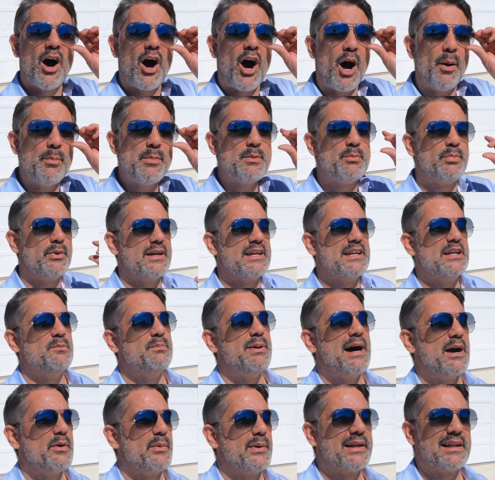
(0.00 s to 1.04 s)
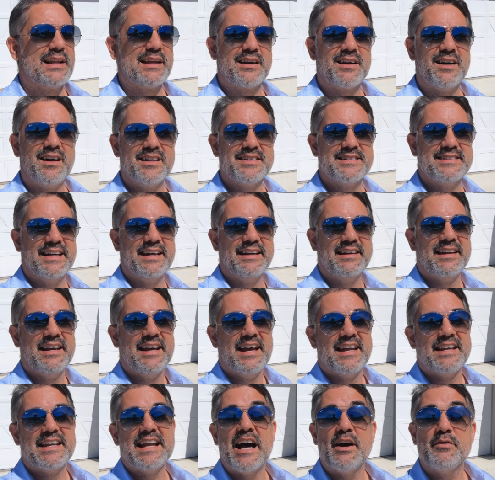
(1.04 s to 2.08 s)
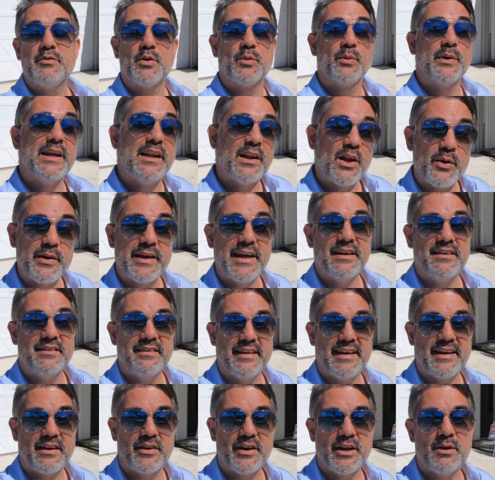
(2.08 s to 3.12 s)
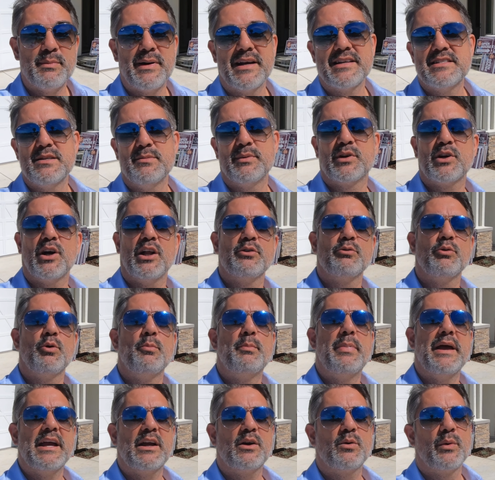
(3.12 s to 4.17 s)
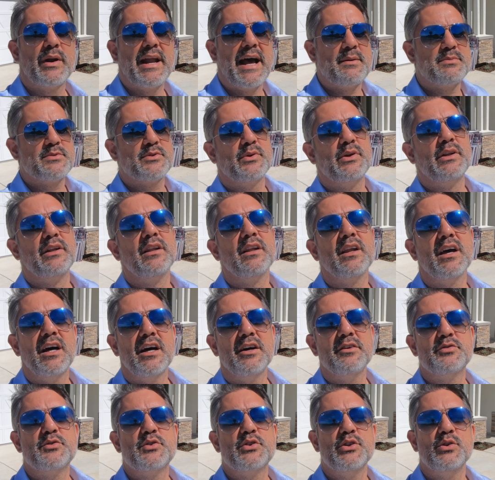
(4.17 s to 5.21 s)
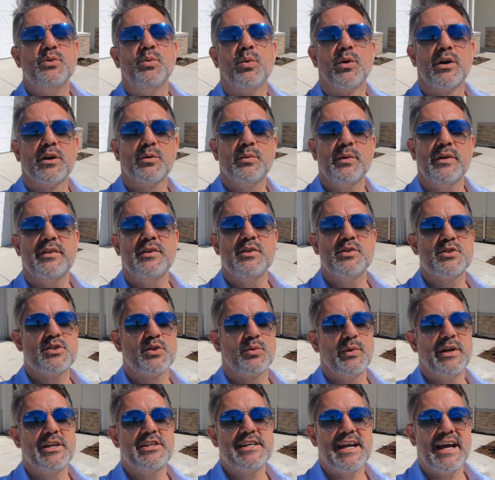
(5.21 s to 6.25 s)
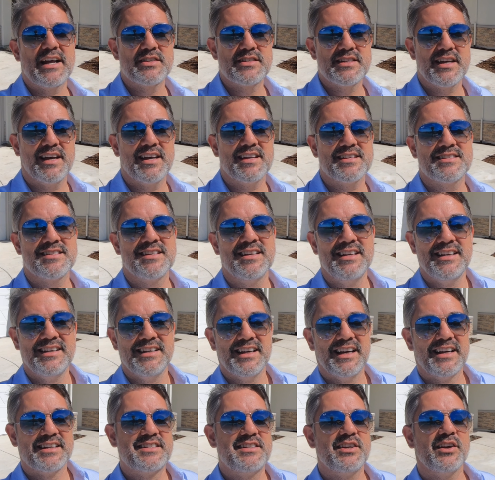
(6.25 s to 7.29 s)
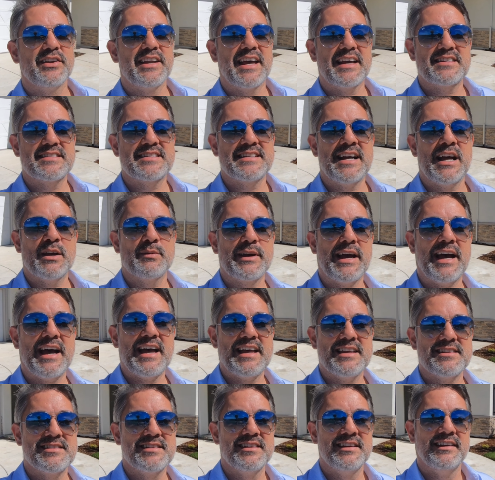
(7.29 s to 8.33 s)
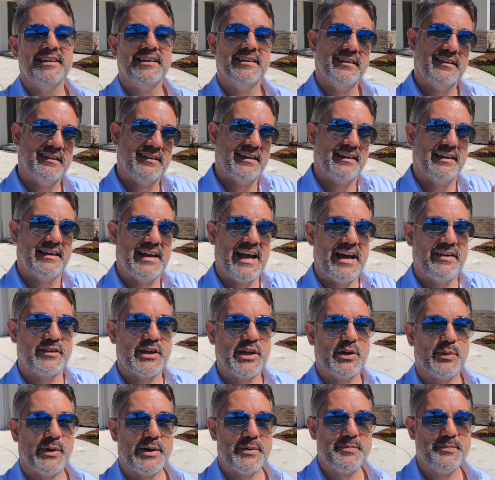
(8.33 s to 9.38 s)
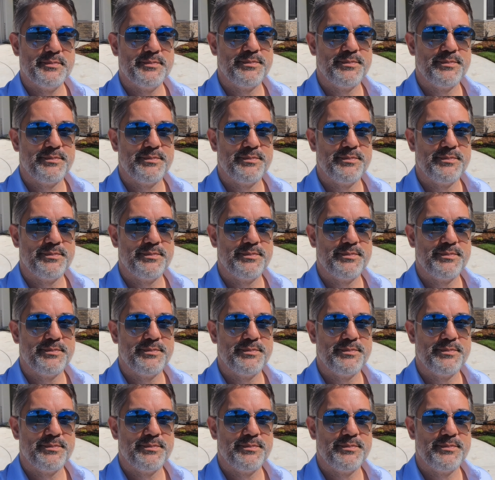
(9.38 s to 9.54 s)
I'll be bringing you bi-weekly content. Now, if you're relocating to the area, my team at Coldwell Banker would absolutely love to work with you, so reach out to us. Until next time, guys, have a good one.